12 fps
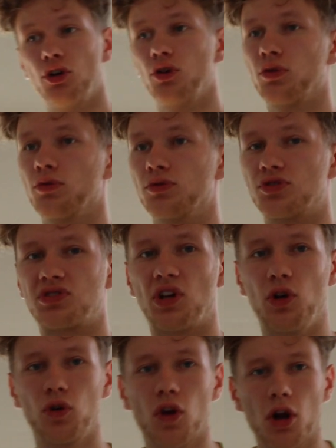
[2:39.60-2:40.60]
noodles.
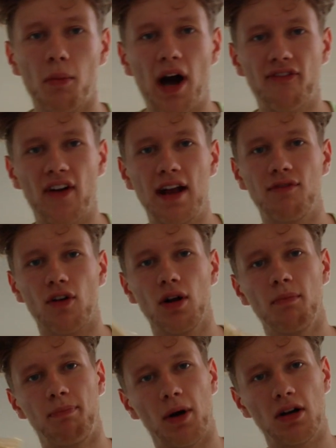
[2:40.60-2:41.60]
Udon are my
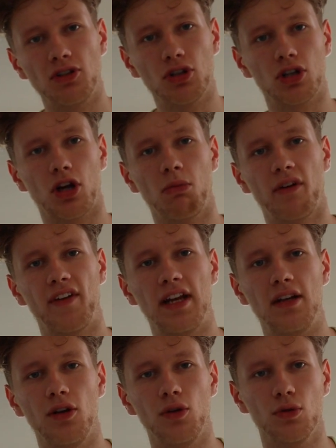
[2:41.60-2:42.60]
favorite, but you could go with
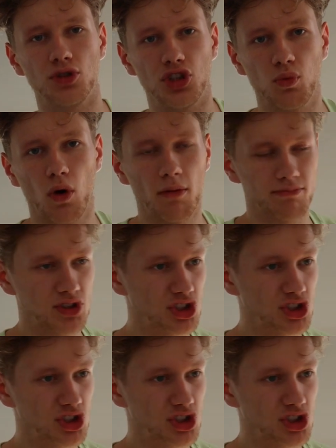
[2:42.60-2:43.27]
any noodles you want.